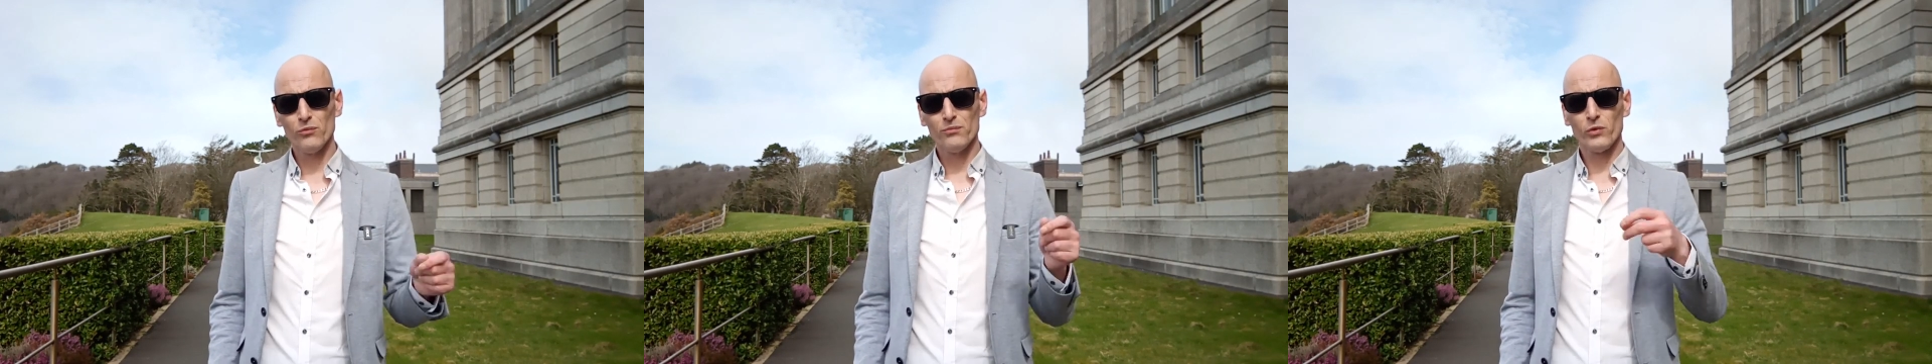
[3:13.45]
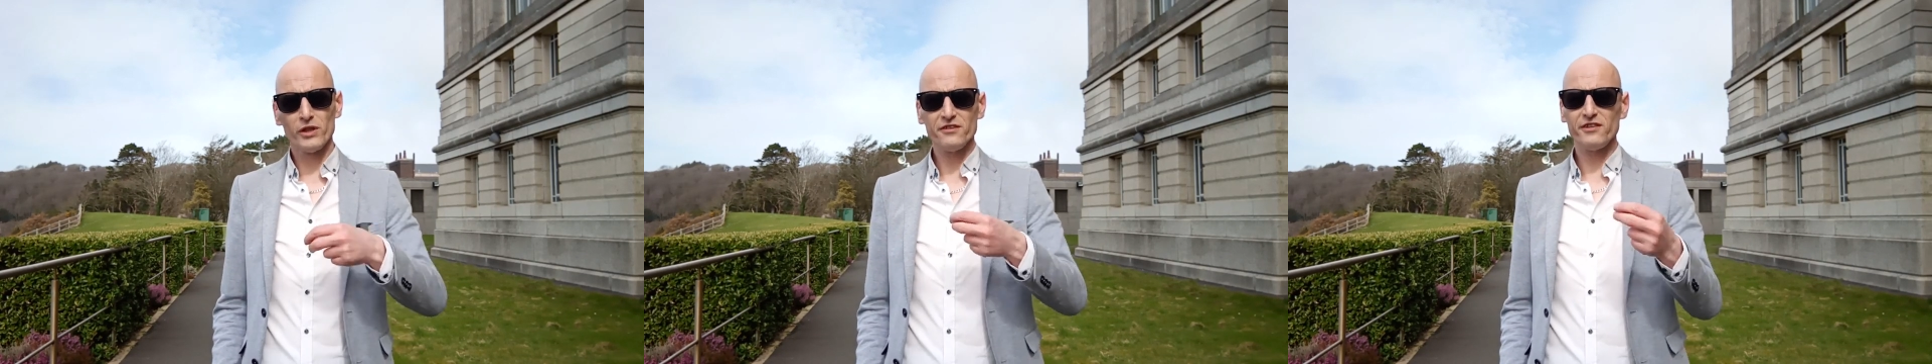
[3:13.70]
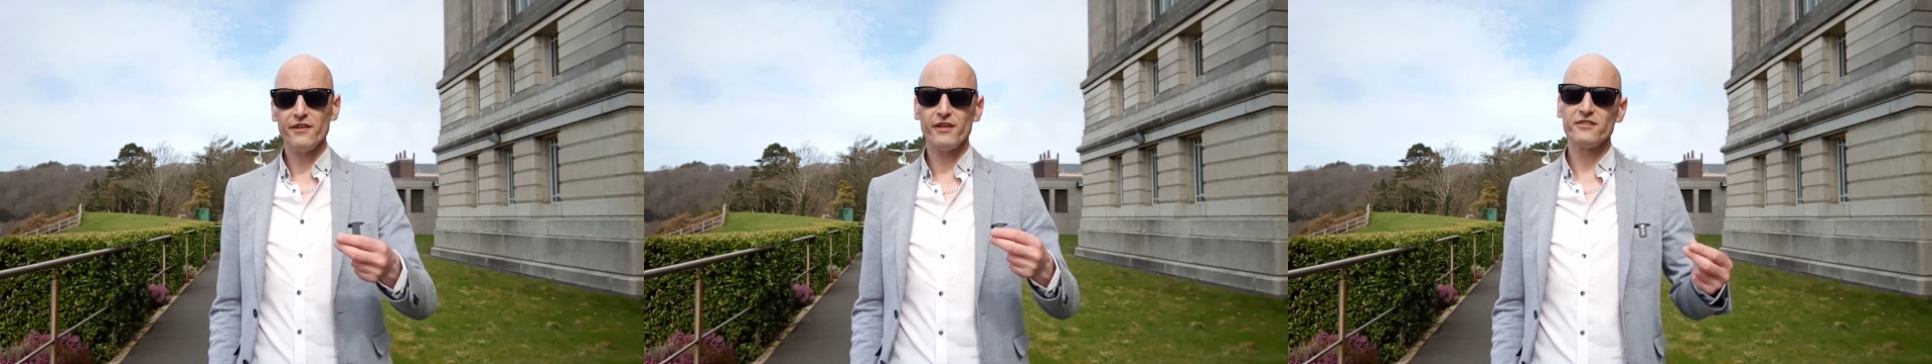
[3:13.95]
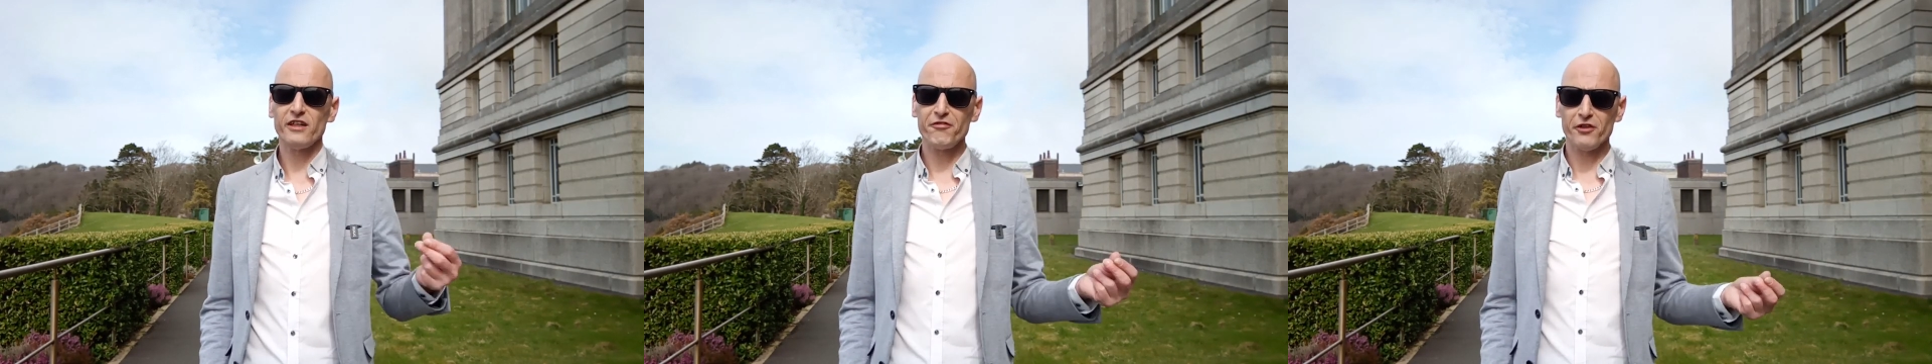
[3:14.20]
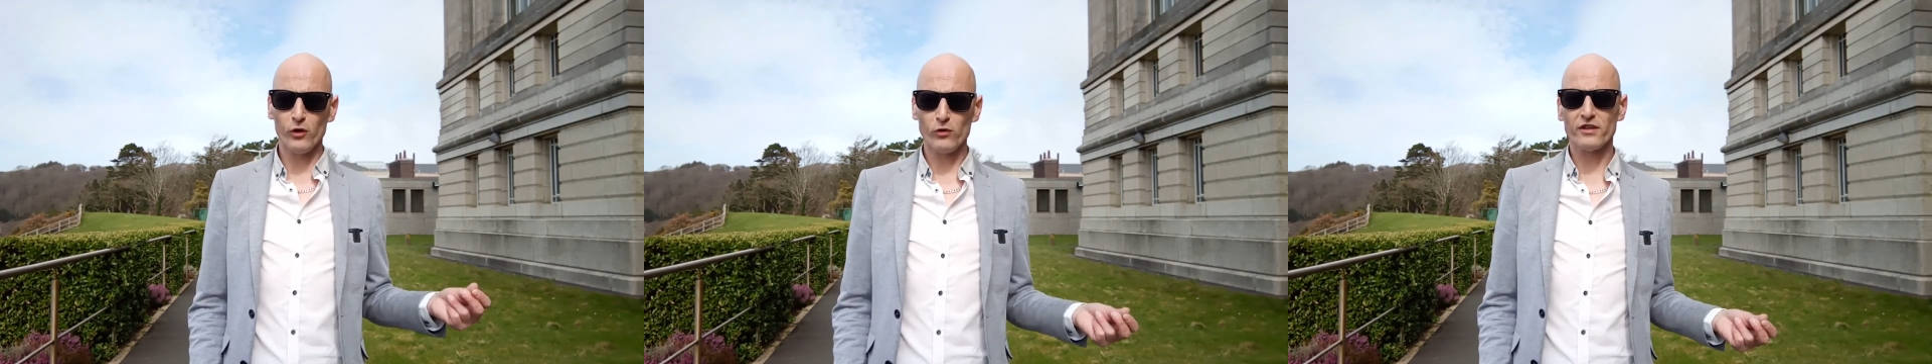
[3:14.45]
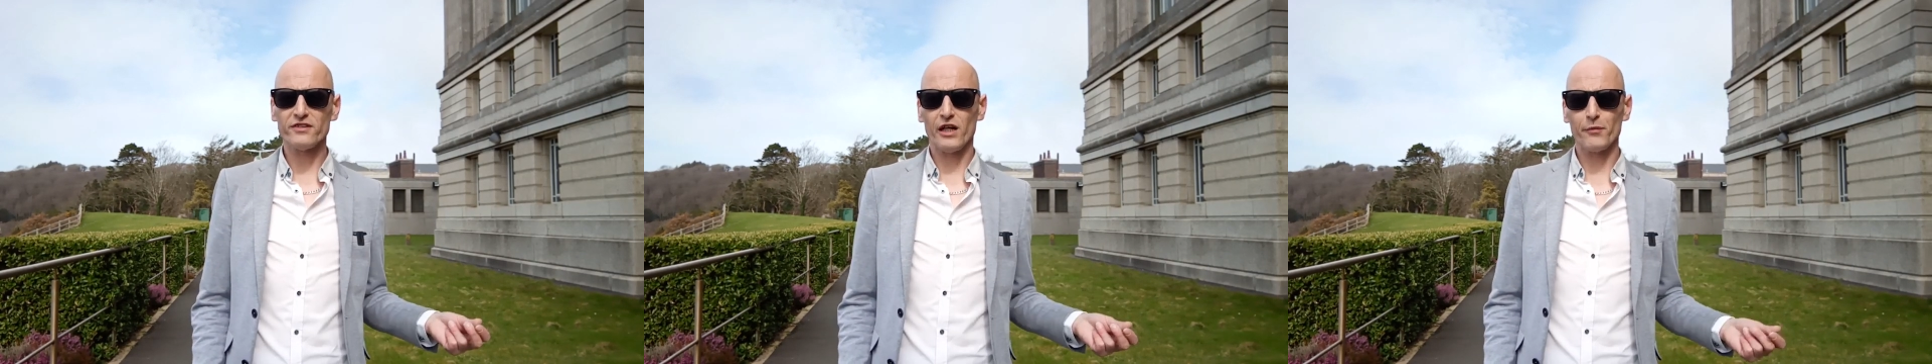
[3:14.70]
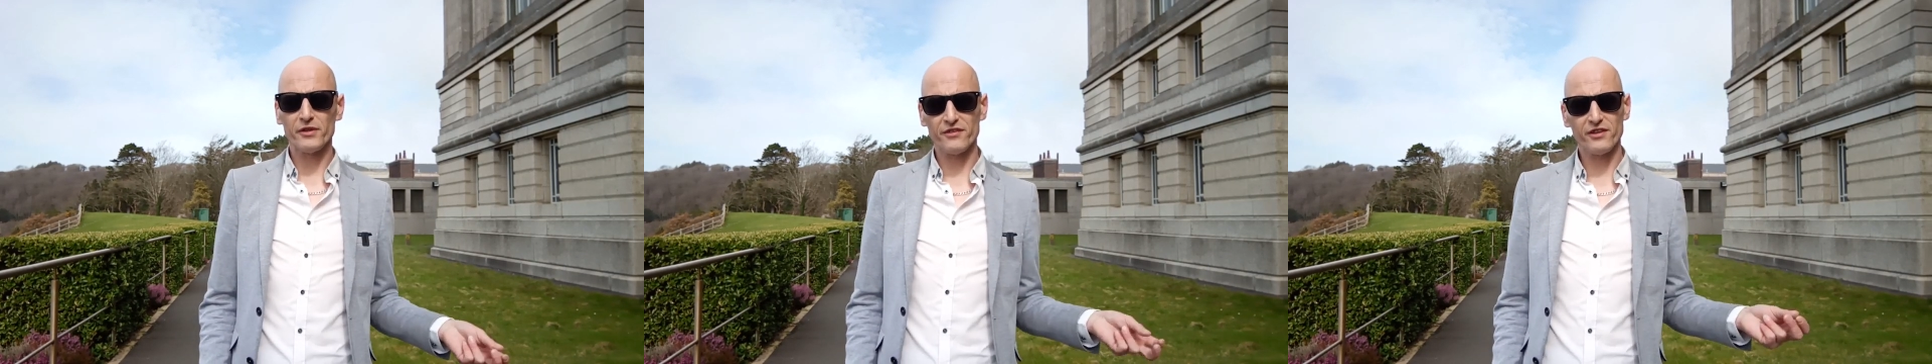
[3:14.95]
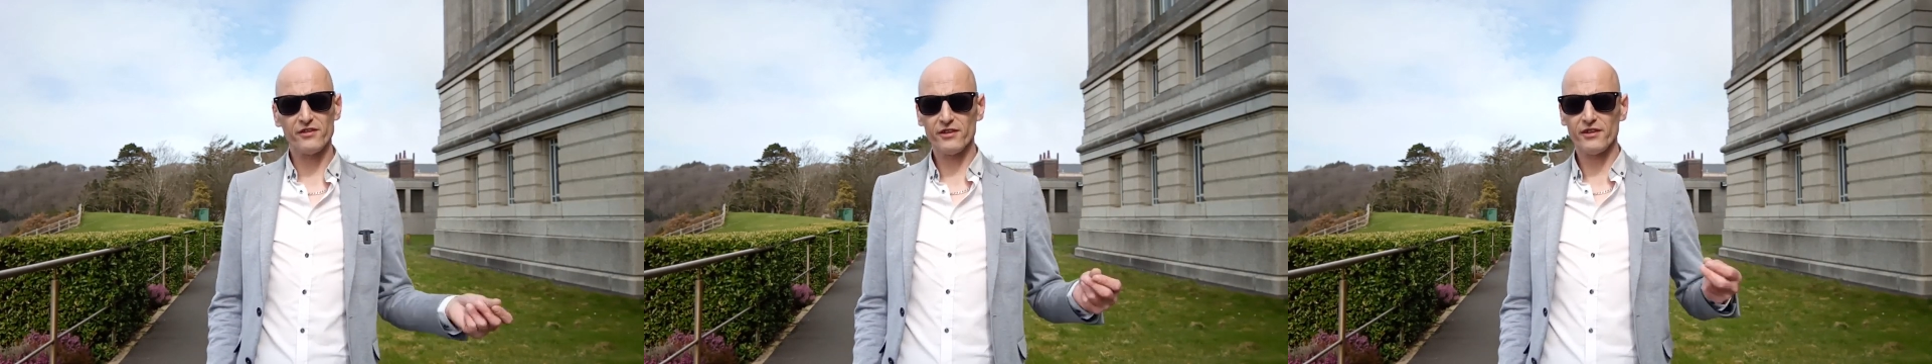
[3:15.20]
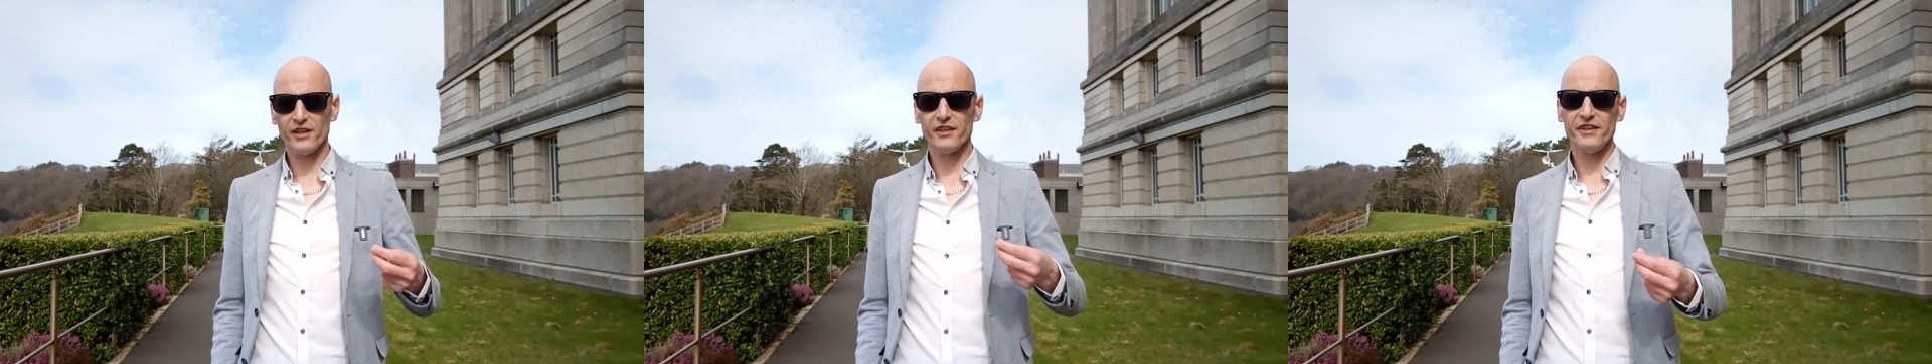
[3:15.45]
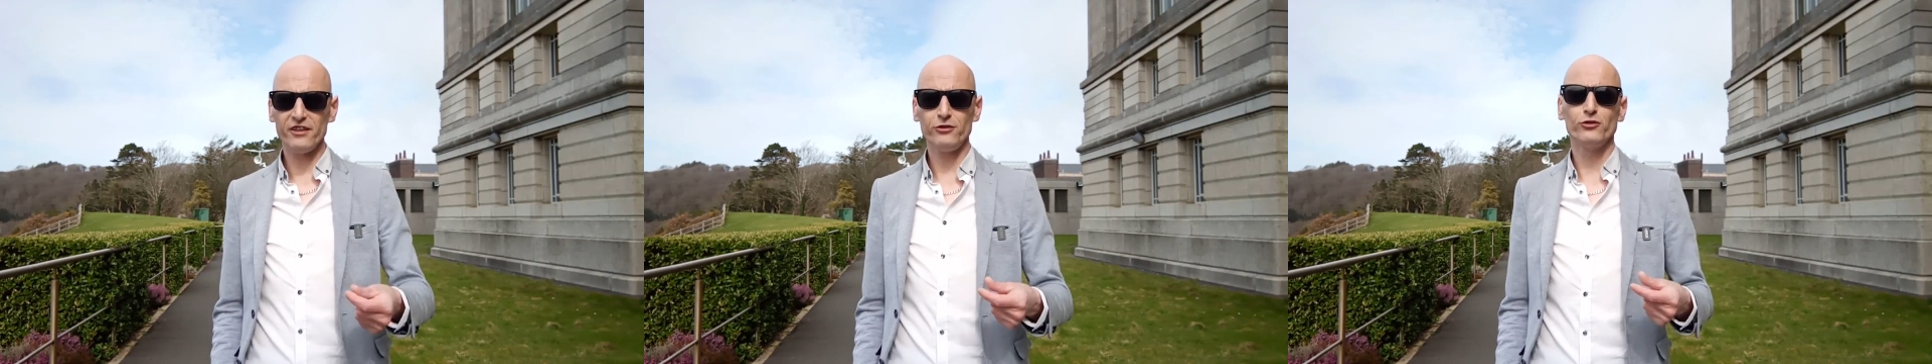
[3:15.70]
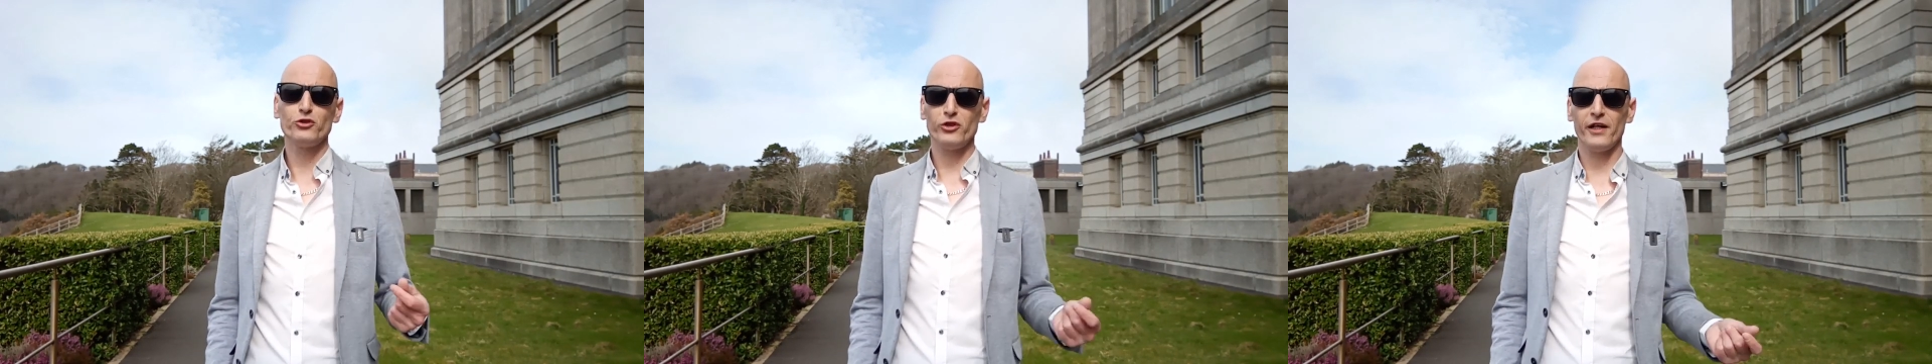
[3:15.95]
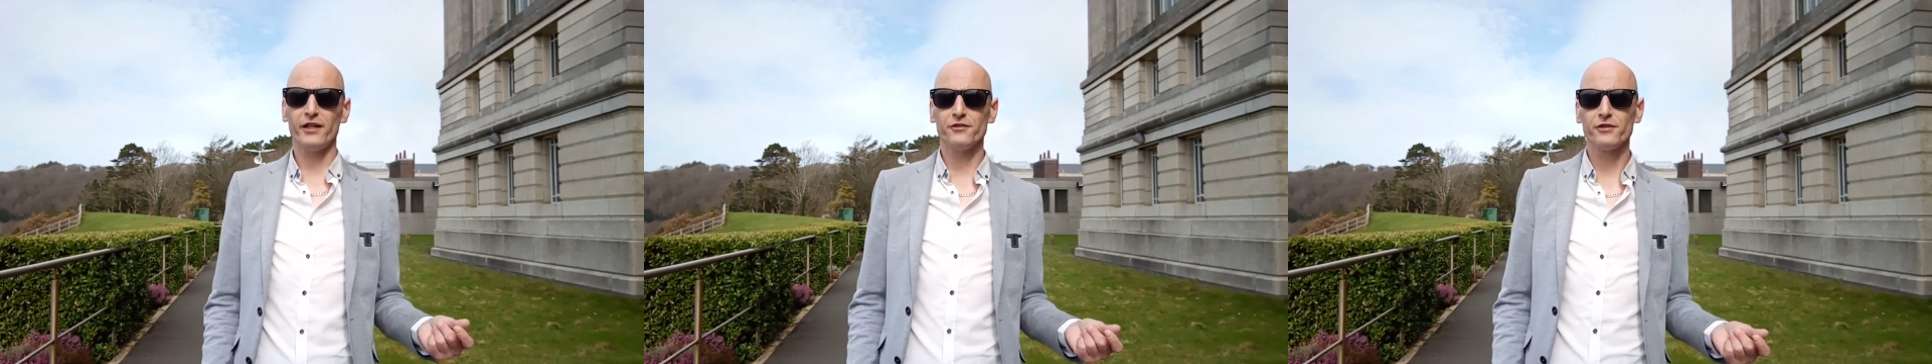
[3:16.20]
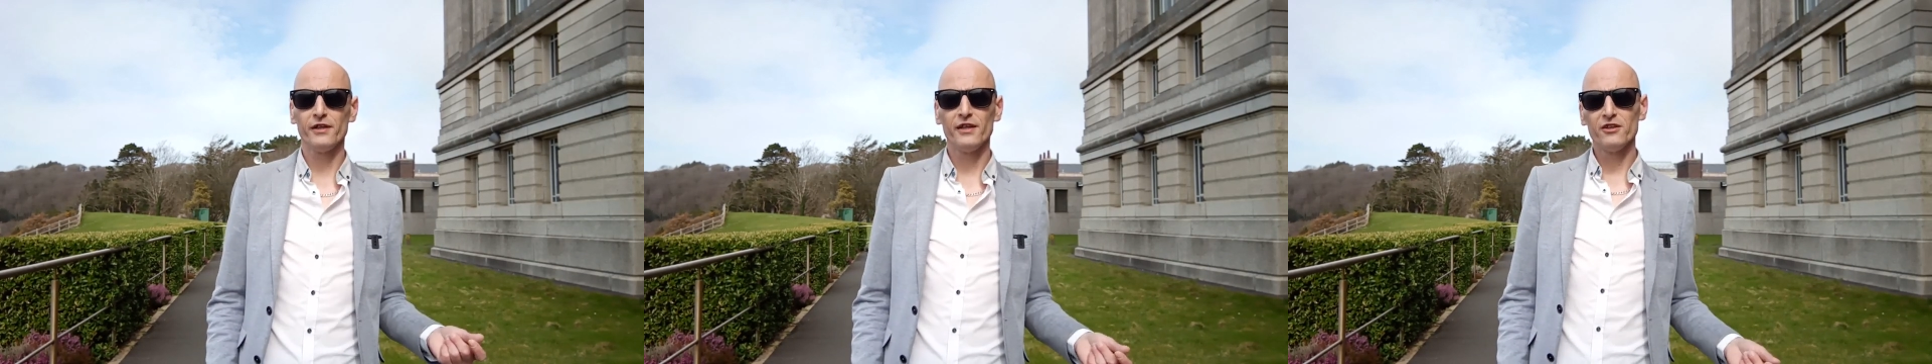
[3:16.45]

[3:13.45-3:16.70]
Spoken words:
We're going to see things differently all the time because the conditions change.